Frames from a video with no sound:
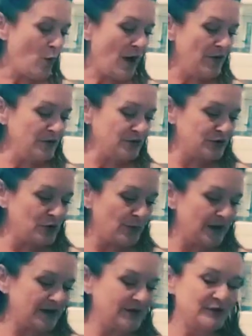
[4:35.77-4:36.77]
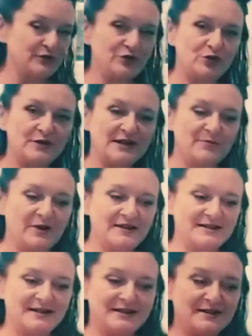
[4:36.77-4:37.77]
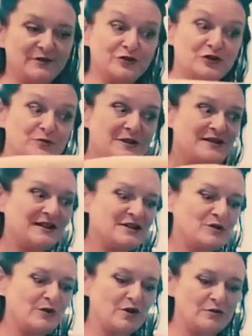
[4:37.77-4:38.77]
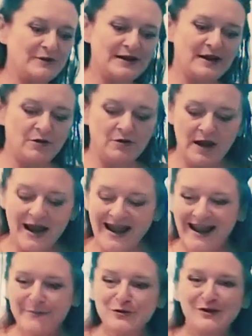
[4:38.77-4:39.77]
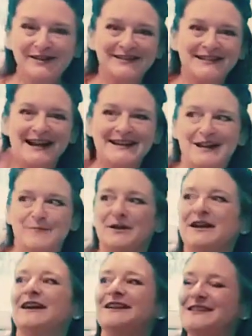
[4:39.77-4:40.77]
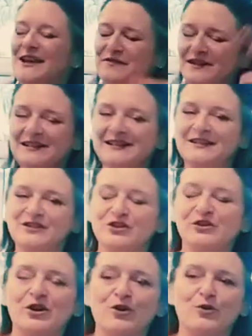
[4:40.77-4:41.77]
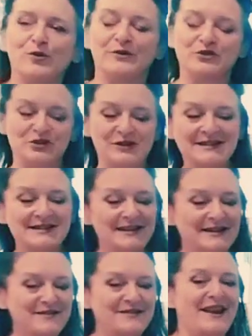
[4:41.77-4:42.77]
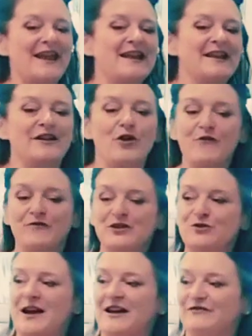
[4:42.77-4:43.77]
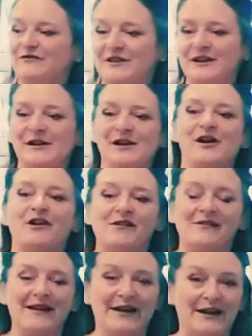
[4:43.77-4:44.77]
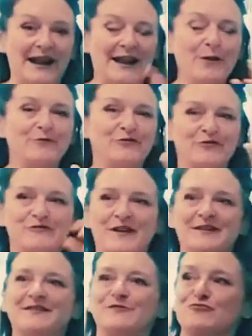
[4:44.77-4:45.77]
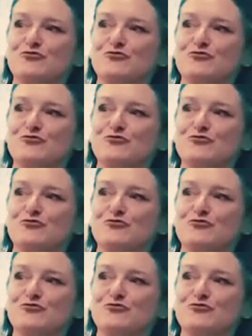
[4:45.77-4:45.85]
While those are going, those are two separate entities. There's 3 things going on right now. Let me do a little tidy up. Definitely clean as you go, or to get to the end of the night, and hopefully you have a helpful friend,